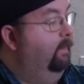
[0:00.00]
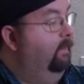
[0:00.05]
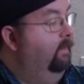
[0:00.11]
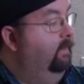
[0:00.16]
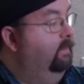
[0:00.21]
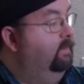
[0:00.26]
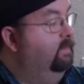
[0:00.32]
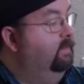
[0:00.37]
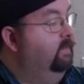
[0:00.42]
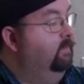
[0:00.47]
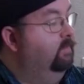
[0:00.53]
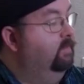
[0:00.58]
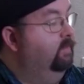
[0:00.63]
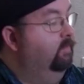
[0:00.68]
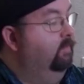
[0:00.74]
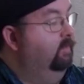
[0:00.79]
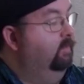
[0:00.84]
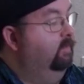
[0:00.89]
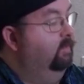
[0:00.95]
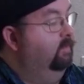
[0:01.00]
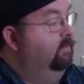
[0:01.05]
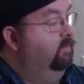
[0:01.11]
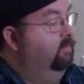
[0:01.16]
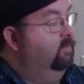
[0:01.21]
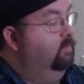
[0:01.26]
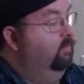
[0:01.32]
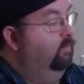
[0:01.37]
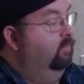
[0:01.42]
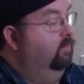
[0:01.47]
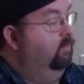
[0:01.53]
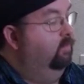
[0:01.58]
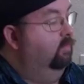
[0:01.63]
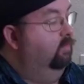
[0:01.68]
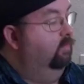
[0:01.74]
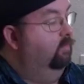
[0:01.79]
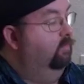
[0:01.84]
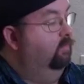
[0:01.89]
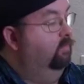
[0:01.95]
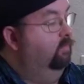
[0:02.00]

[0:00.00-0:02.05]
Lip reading: it seems to me that there's more